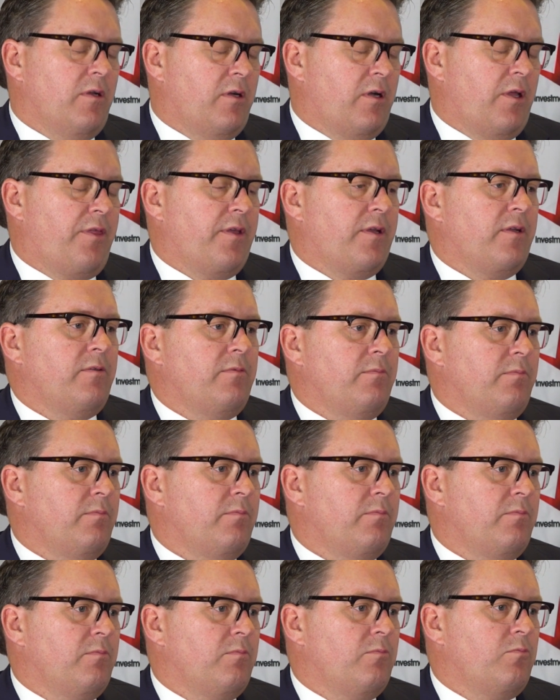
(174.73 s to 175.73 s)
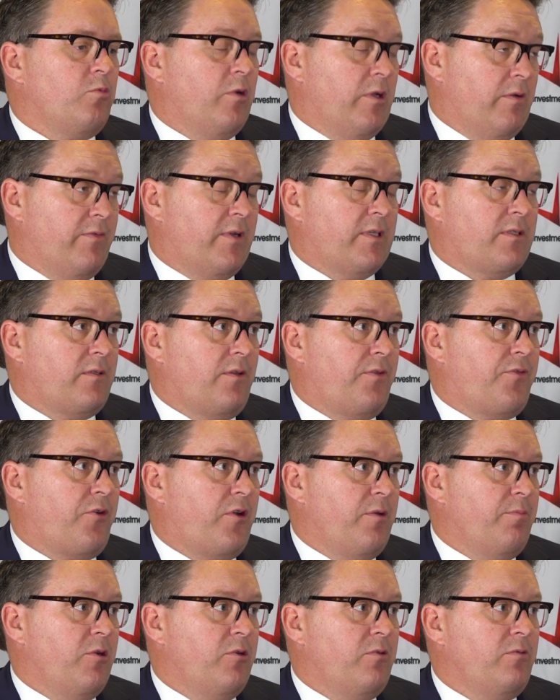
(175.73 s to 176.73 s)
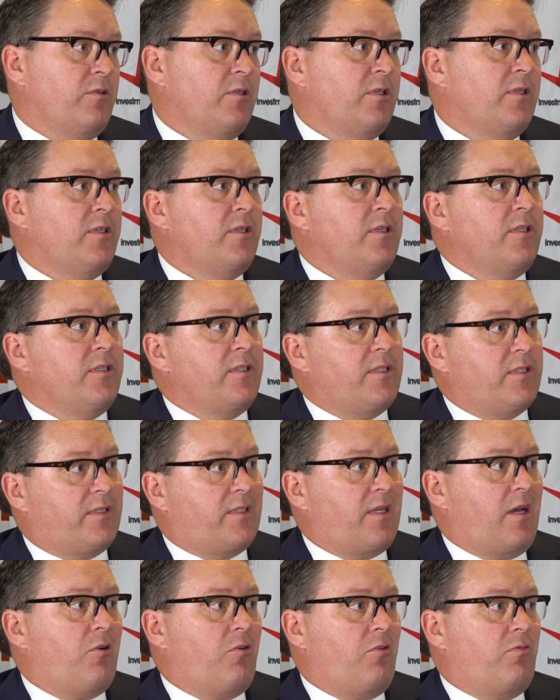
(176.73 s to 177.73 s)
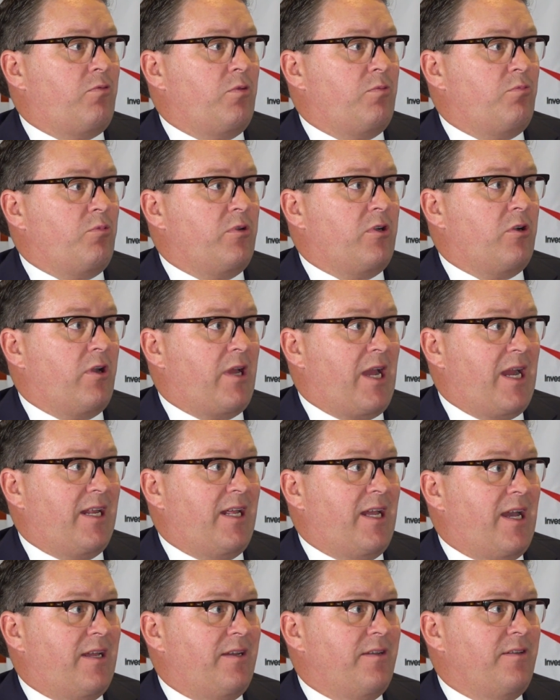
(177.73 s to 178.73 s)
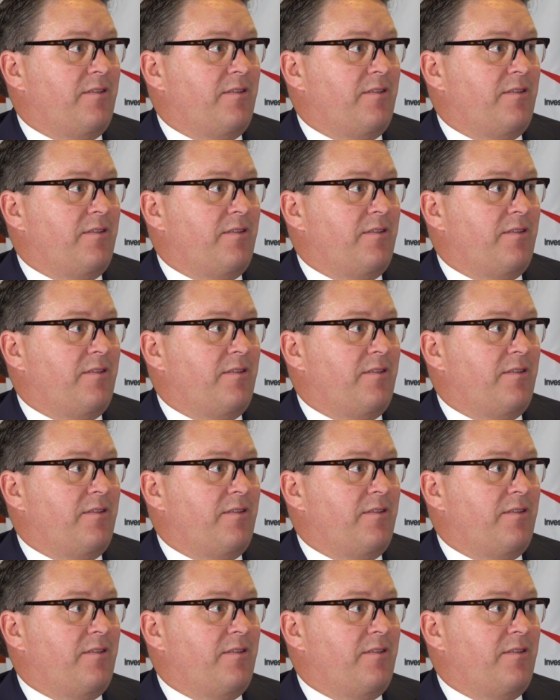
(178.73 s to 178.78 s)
I think we invested 3 mil. To start off with, we got 88.